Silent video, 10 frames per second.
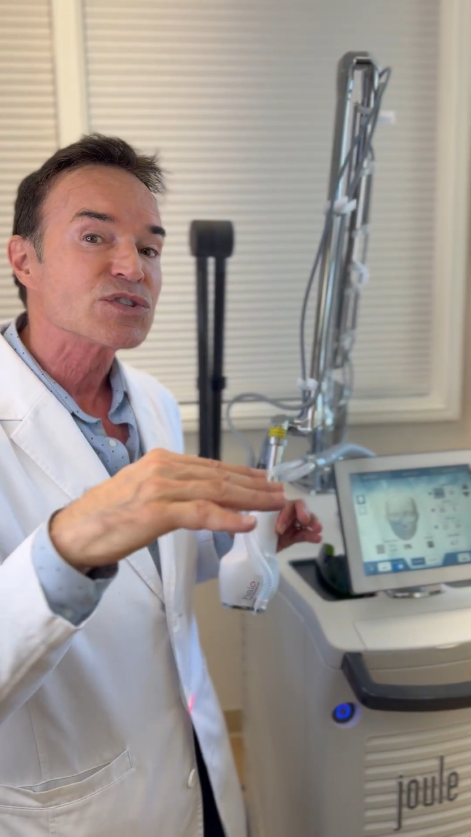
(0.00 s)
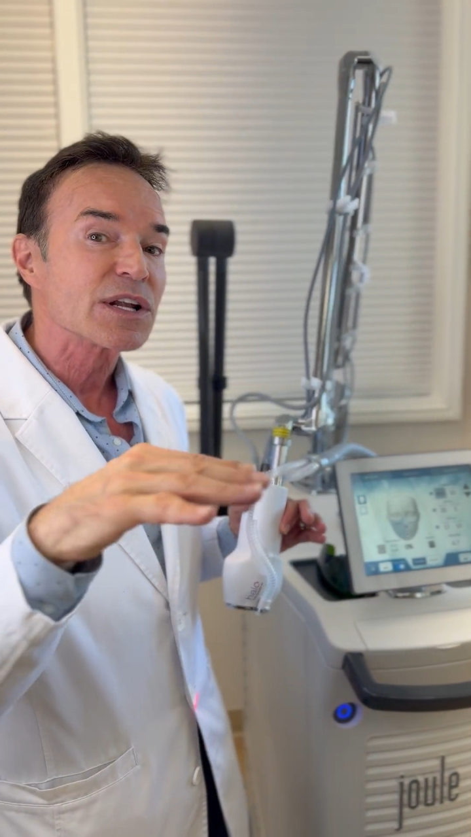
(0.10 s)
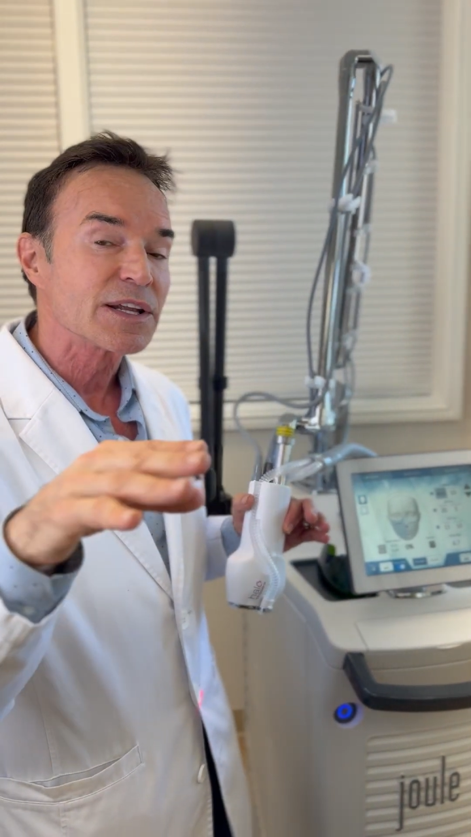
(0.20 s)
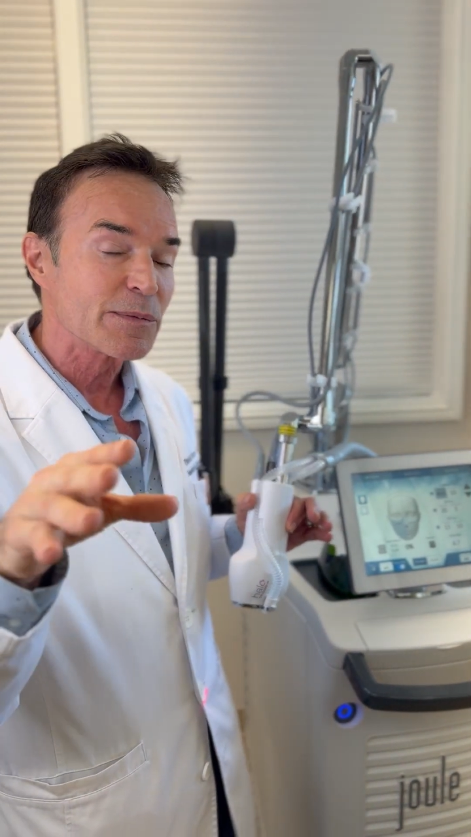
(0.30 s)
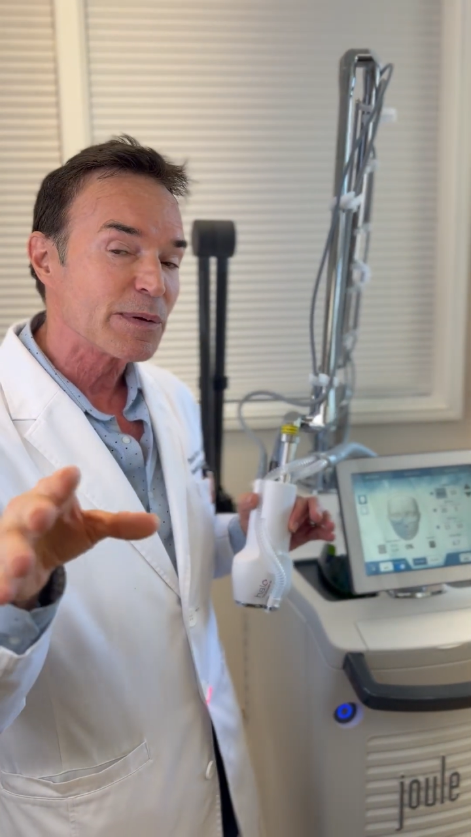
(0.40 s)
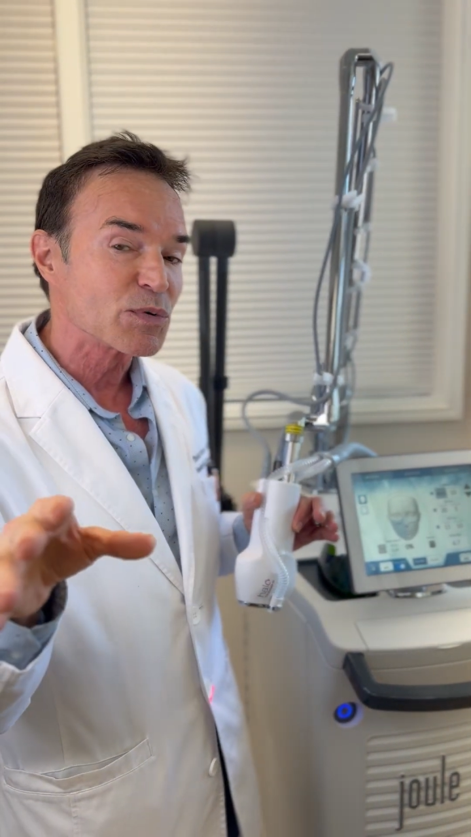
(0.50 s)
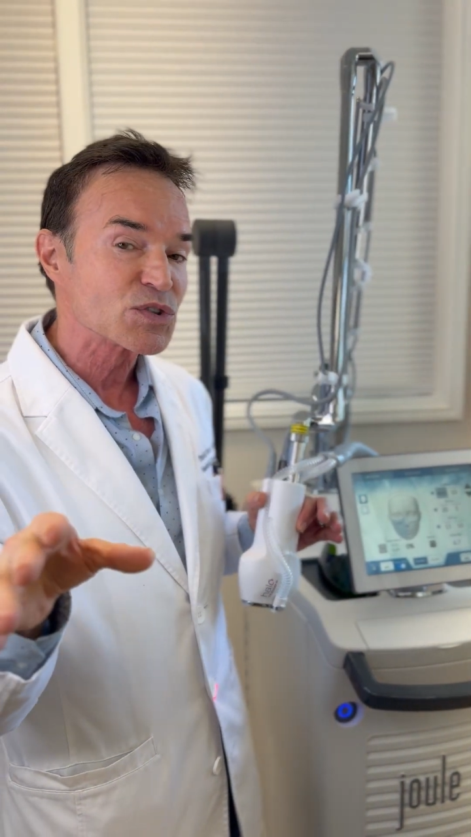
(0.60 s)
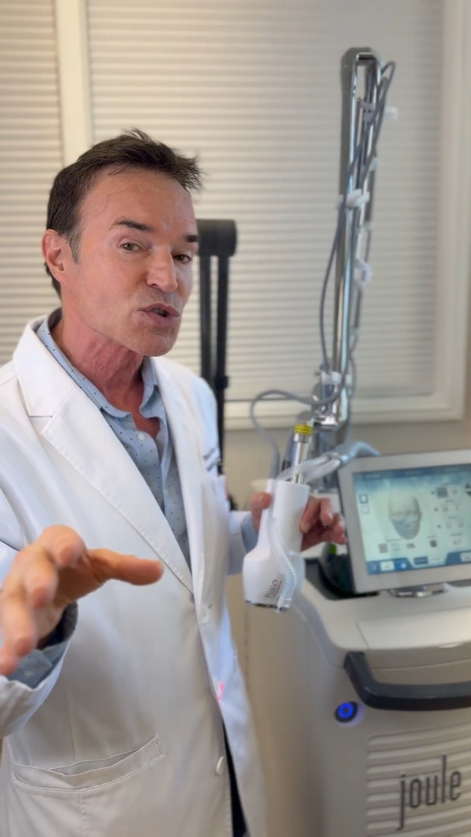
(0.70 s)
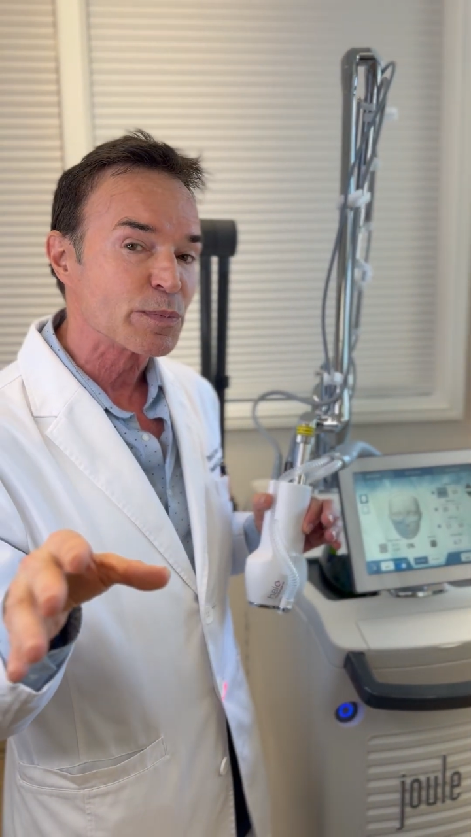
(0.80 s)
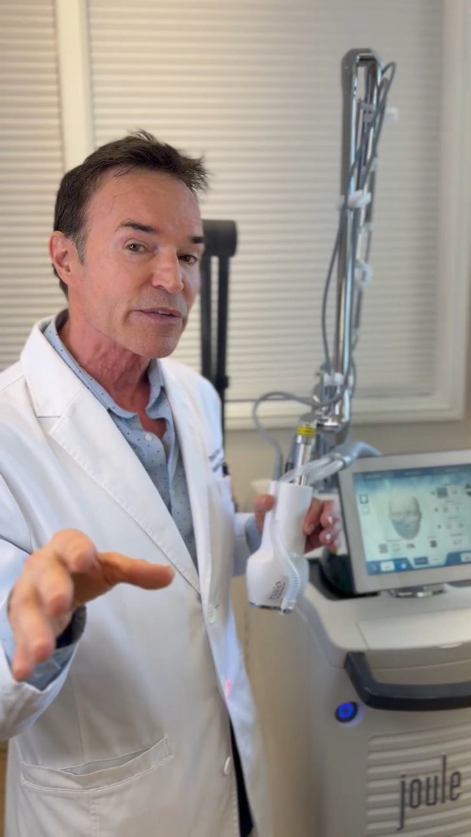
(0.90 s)
it a little bit more
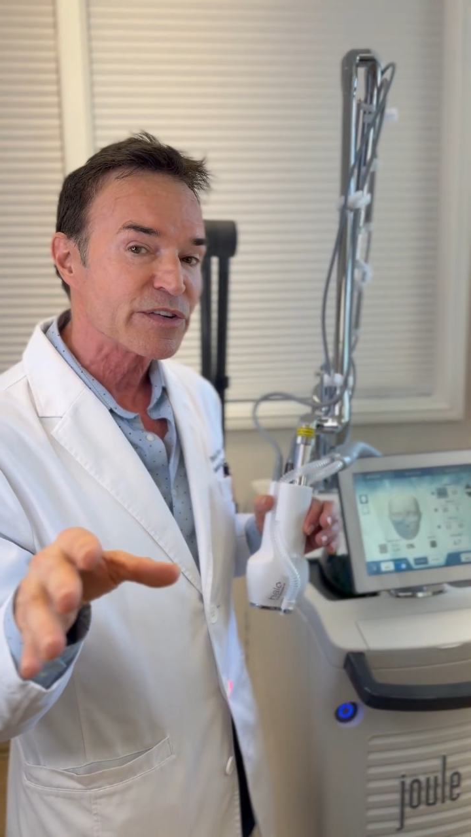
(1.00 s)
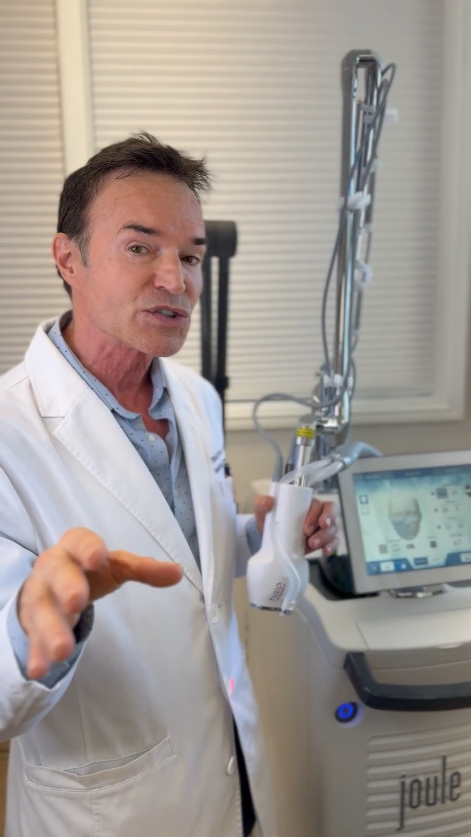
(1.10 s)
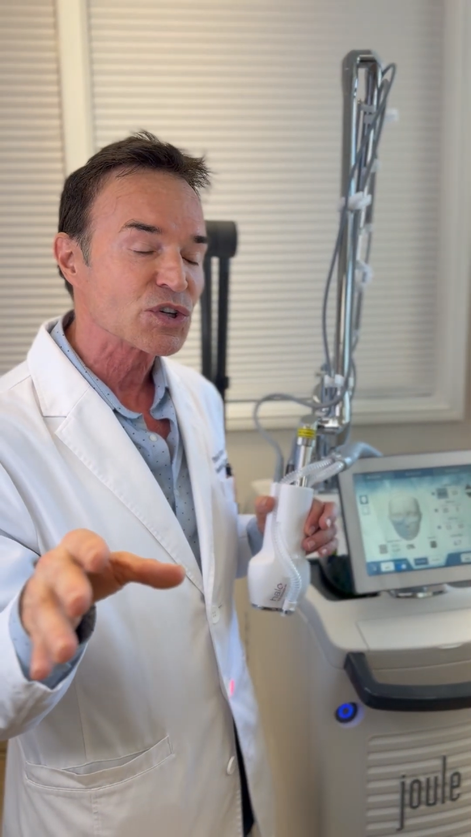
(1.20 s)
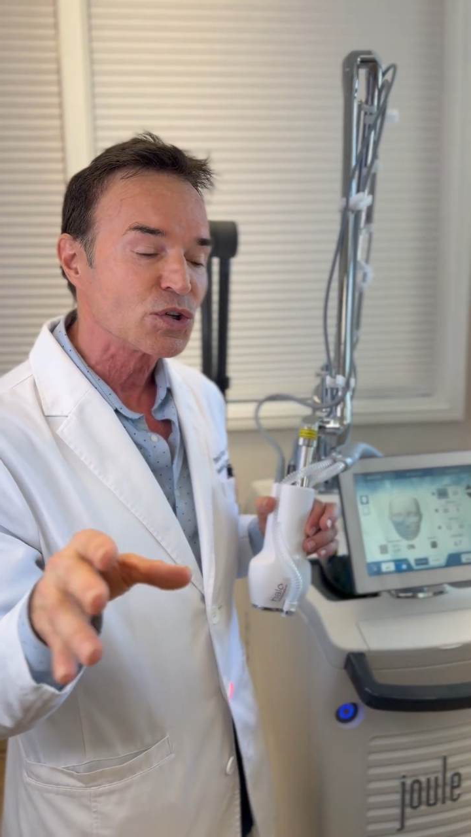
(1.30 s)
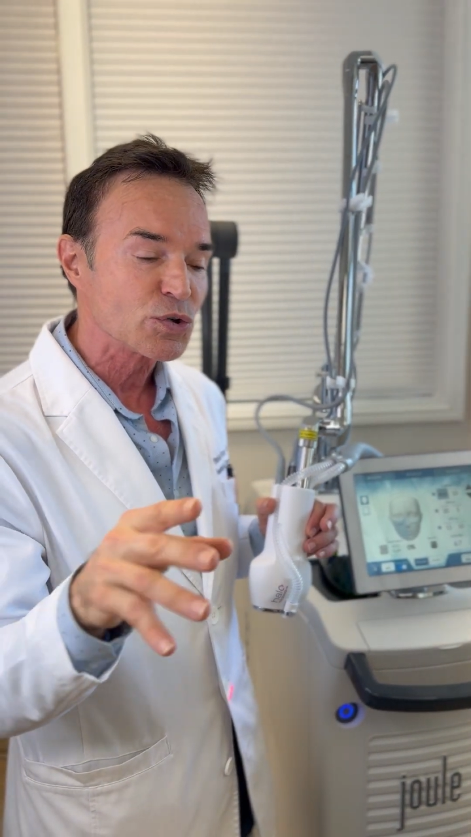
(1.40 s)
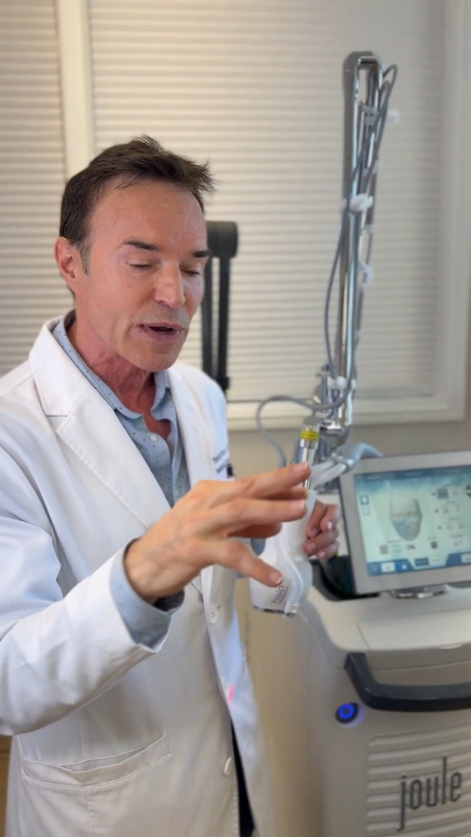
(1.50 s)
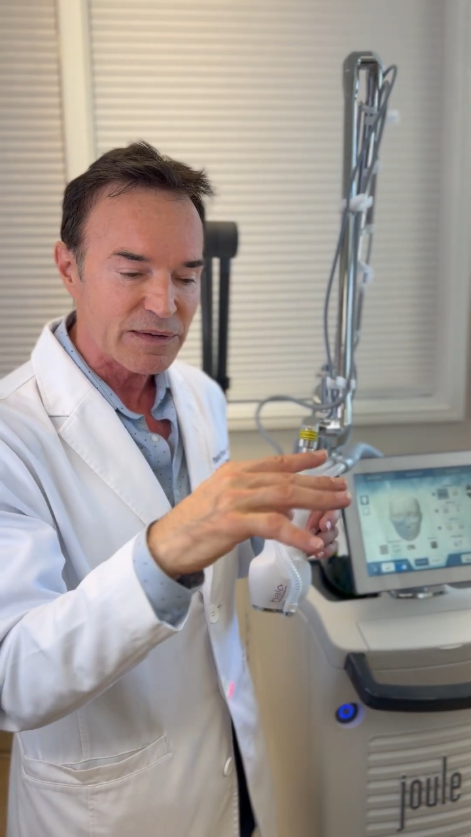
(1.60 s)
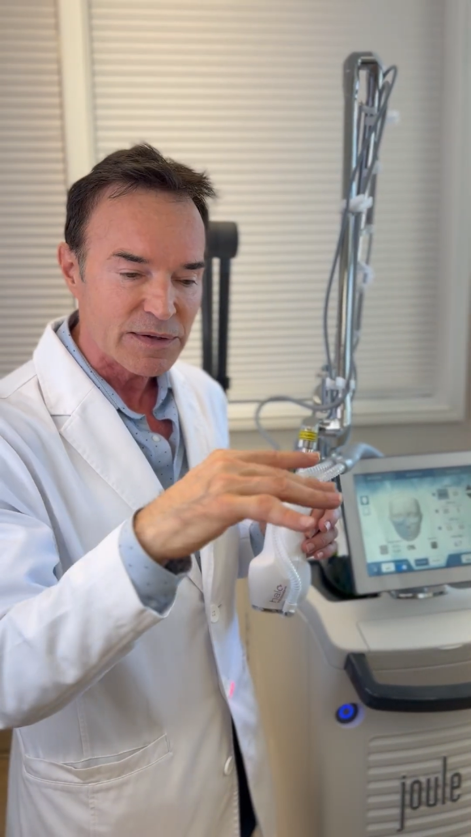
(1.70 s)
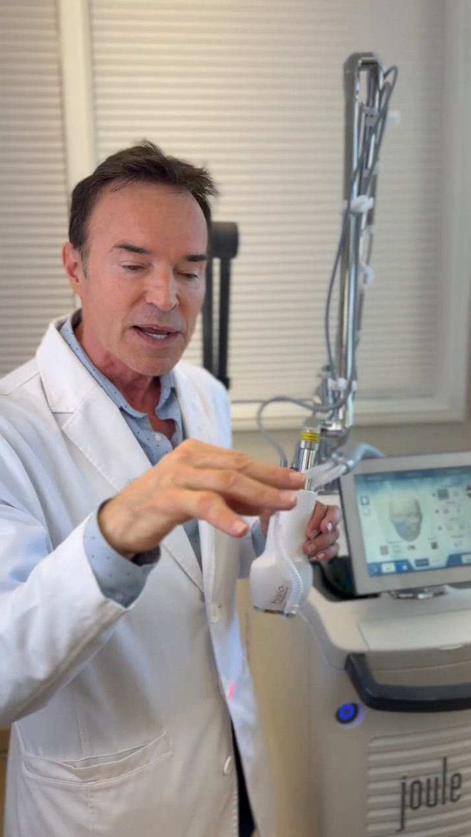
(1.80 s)
superficial, create